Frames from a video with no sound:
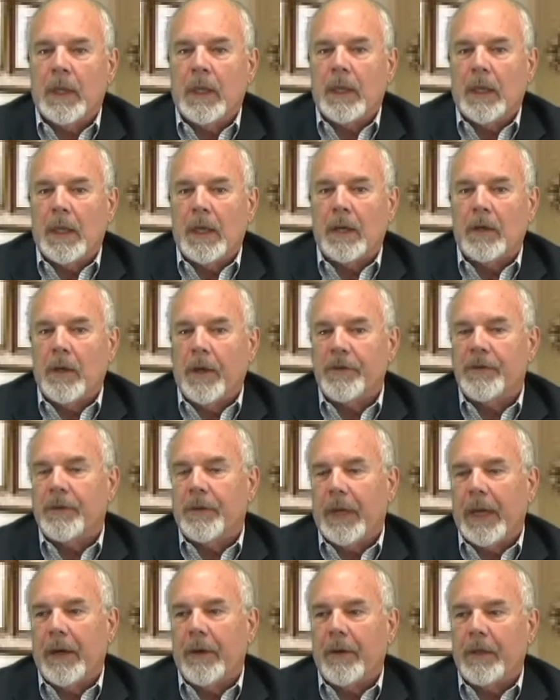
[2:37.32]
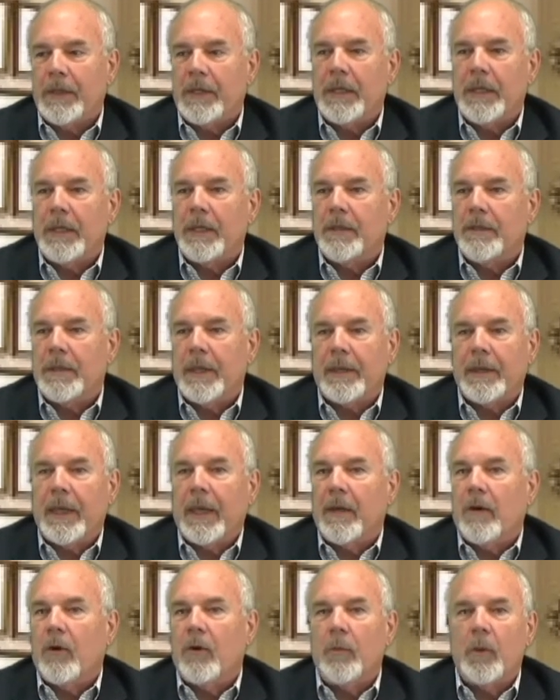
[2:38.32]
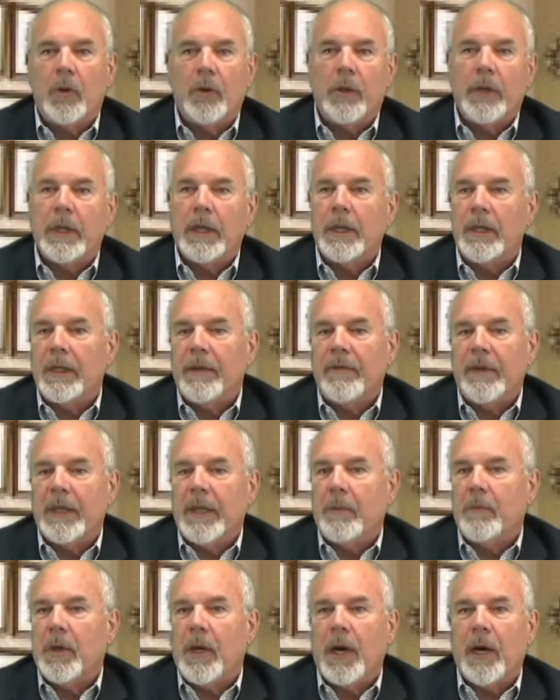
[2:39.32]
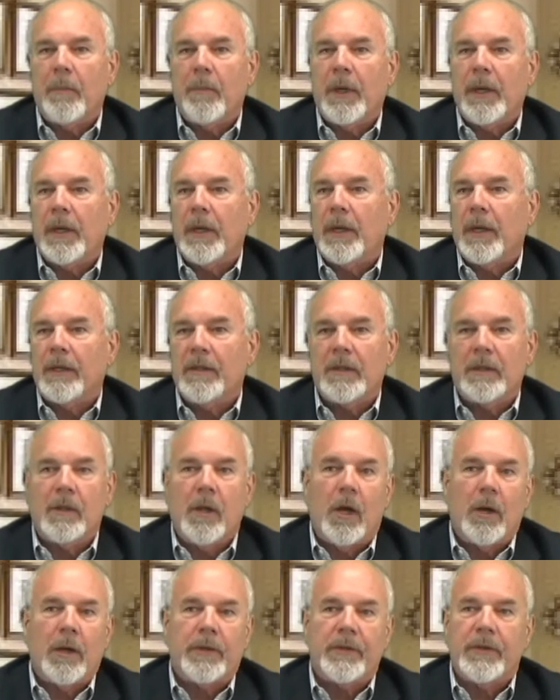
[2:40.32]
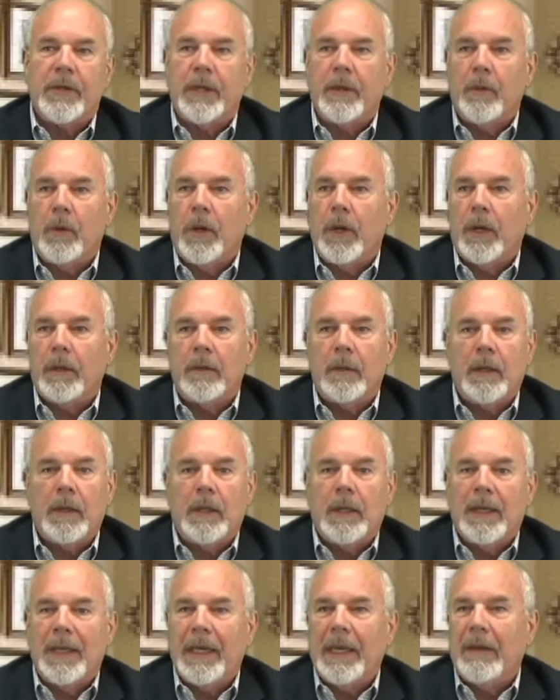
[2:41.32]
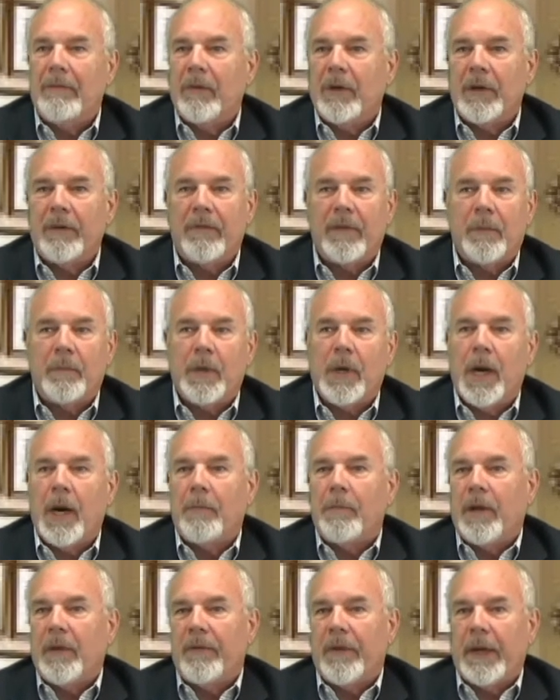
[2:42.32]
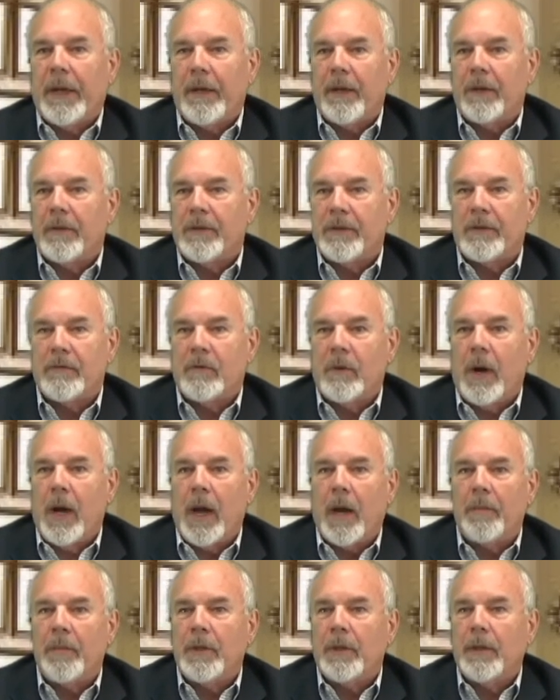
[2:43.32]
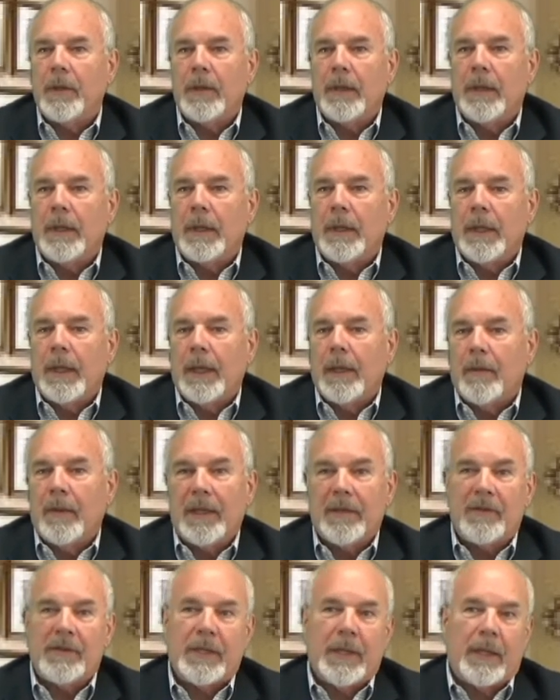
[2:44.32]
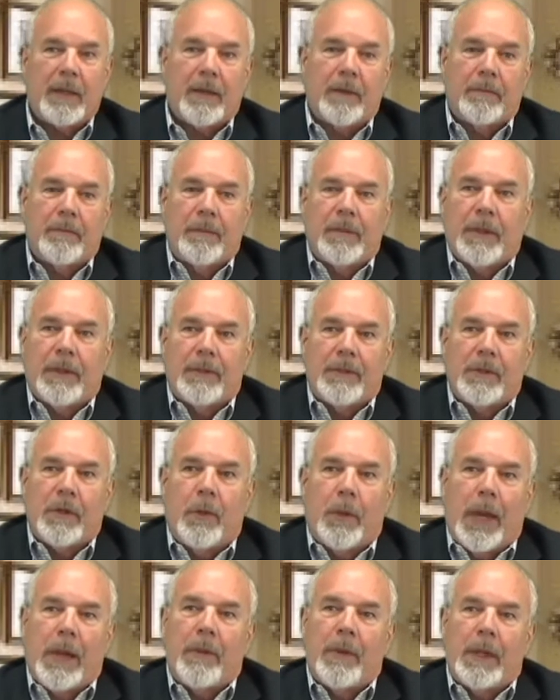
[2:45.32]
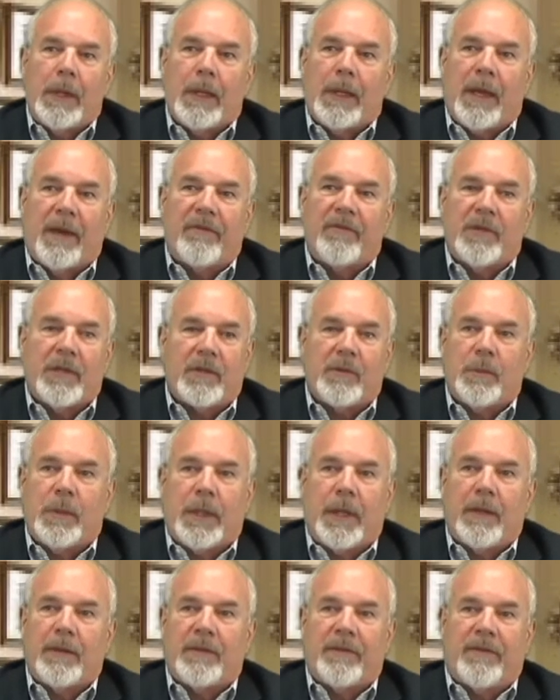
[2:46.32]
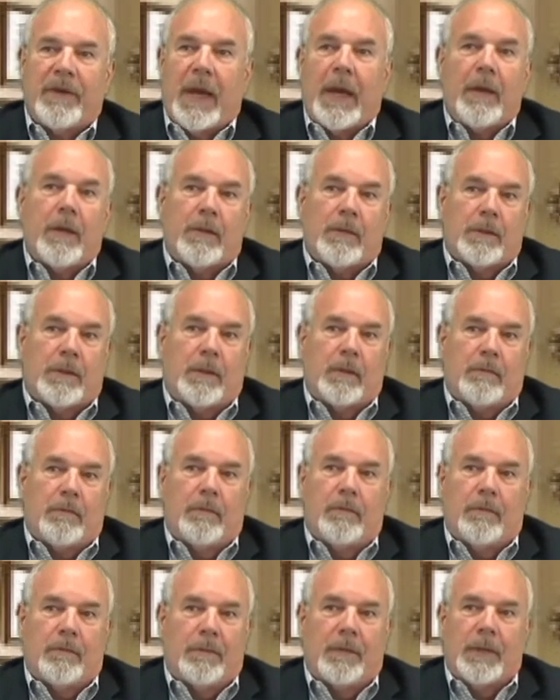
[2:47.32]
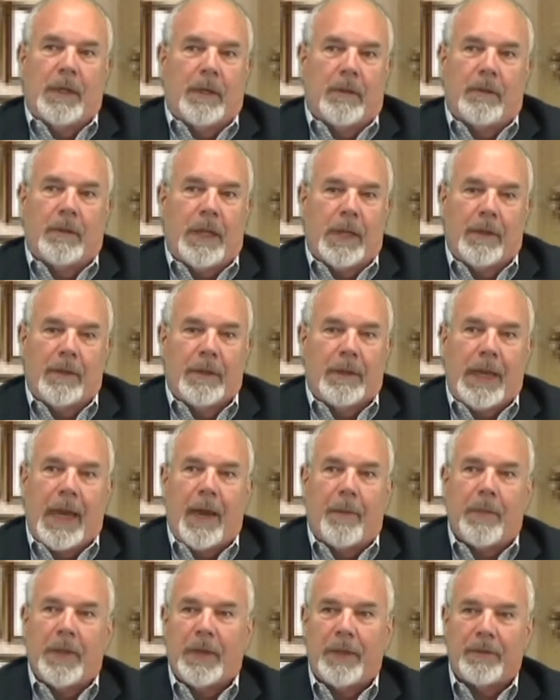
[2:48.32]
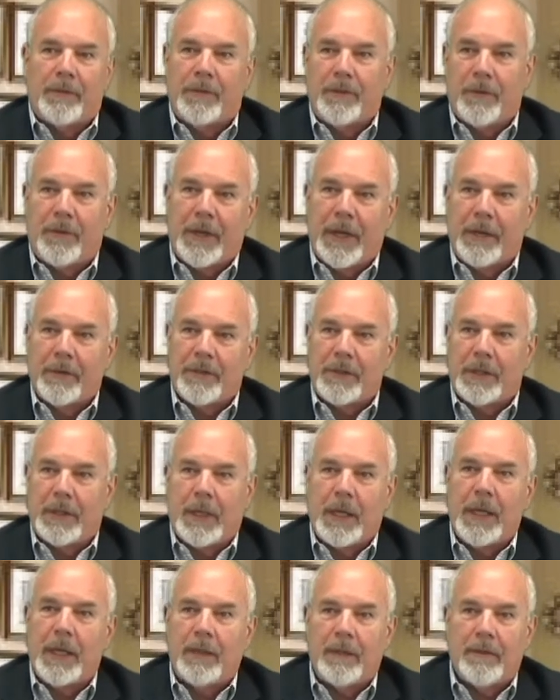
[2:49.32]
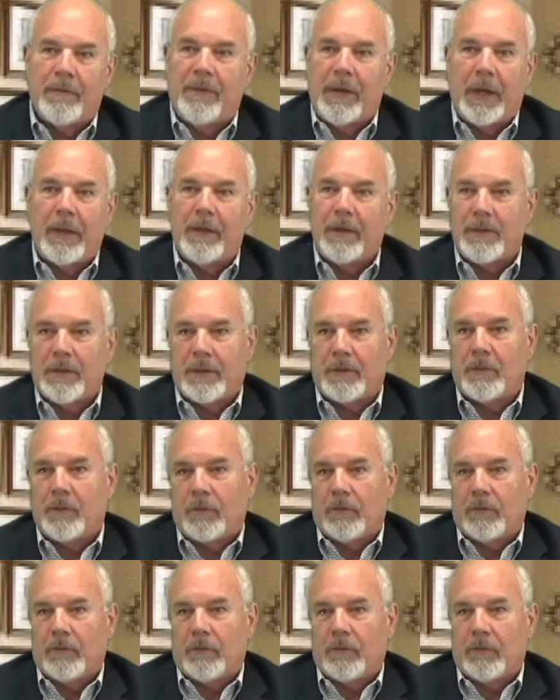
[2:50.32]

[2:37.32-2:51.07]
And it also guarantees that that homeowner can live in that property as long as they want, even if the property values has dropped. And let's say that there's no equity left just because the values, like it happened in 2008, the value just